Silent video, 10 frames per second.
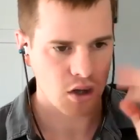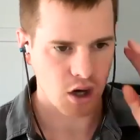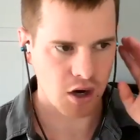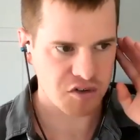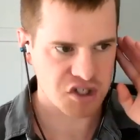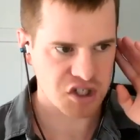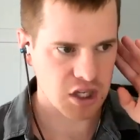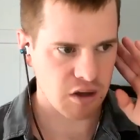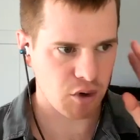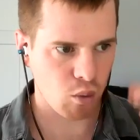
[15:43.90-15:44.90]
obviously,
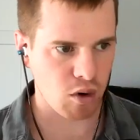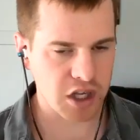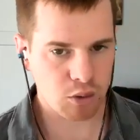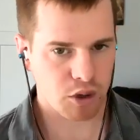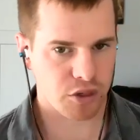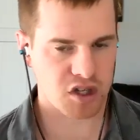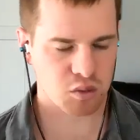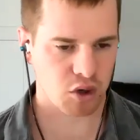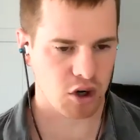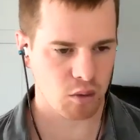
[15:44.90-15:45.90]
if you're working with us
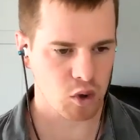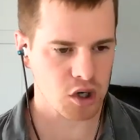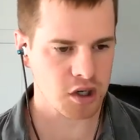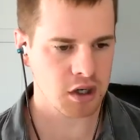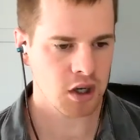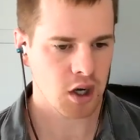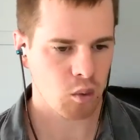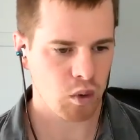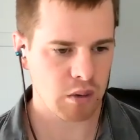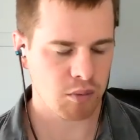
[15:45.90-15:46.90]
one-on-one,
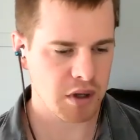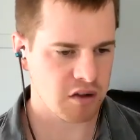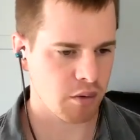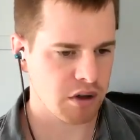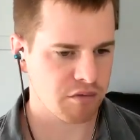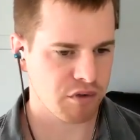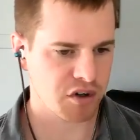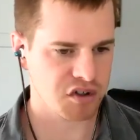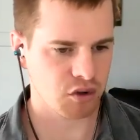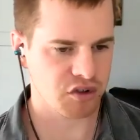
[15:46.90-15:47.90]
we would be doing
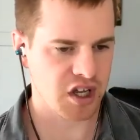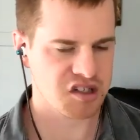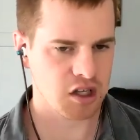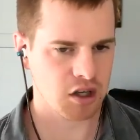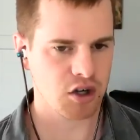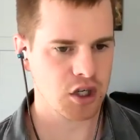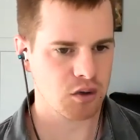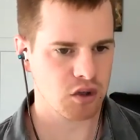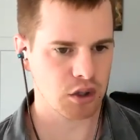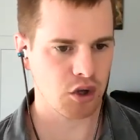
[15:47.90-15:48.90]
functional testing on you
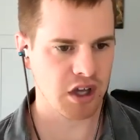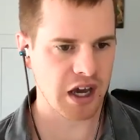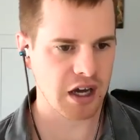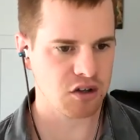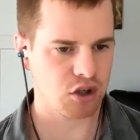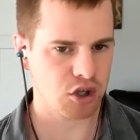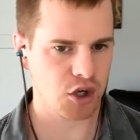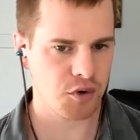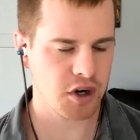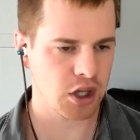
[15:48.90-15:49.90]
to look at your
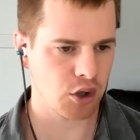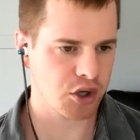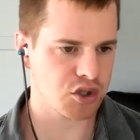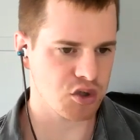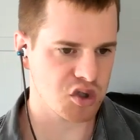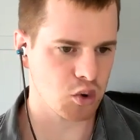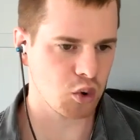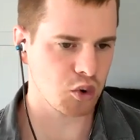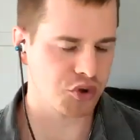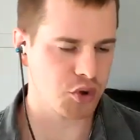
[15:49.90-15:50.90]
urine and look at your
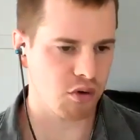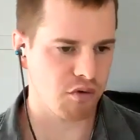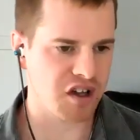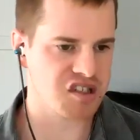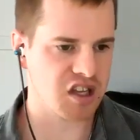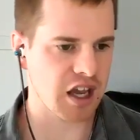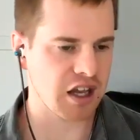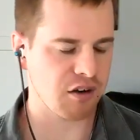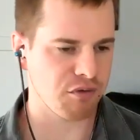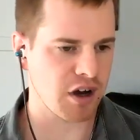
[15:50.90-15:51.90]
stool to investigate
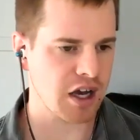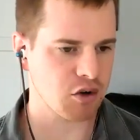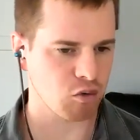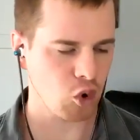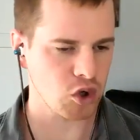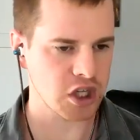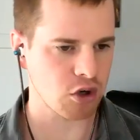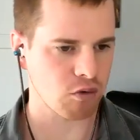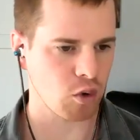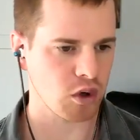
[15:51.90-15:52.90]
and find, rule in
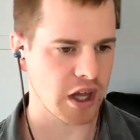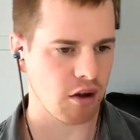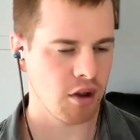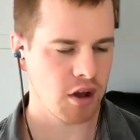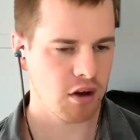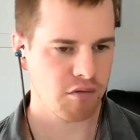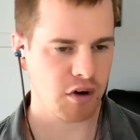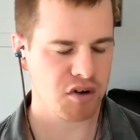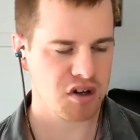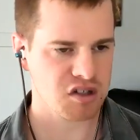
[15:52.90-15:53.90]
or rule out
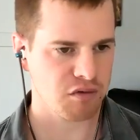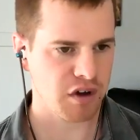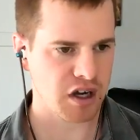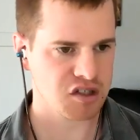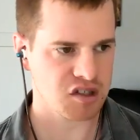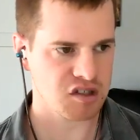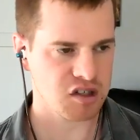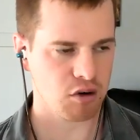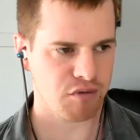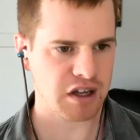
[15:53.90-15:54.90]
various infections that are
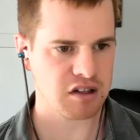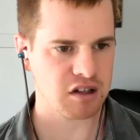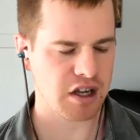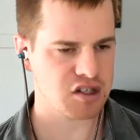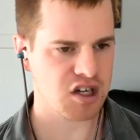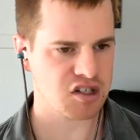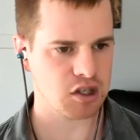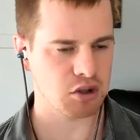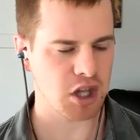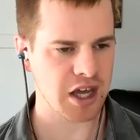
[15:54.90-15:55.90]
affecting
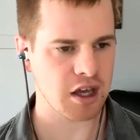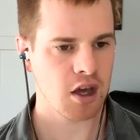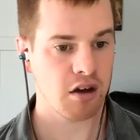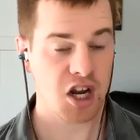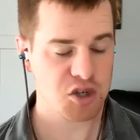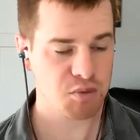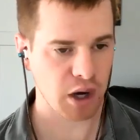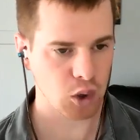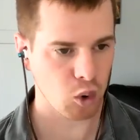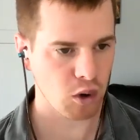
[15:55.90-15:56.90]
digestion, like H.
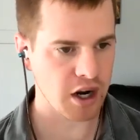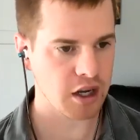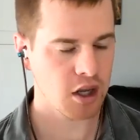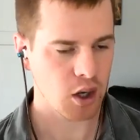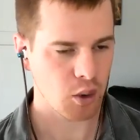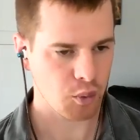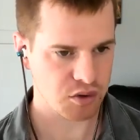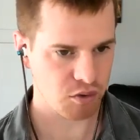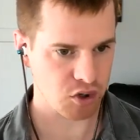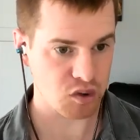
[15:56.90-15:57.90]
pylori, which
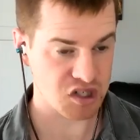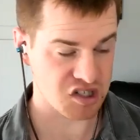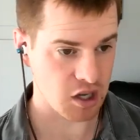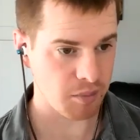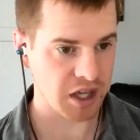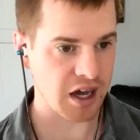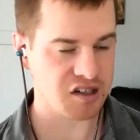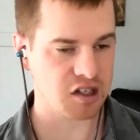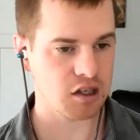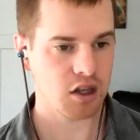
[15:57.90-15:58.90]
reduces stomach
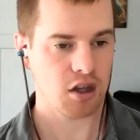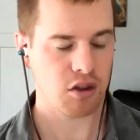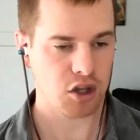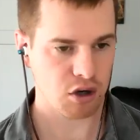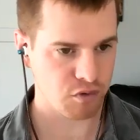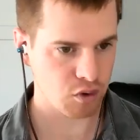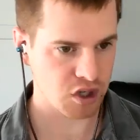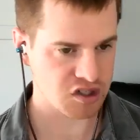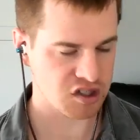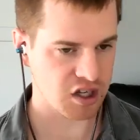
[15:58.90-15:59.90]
acid, then your food doesn't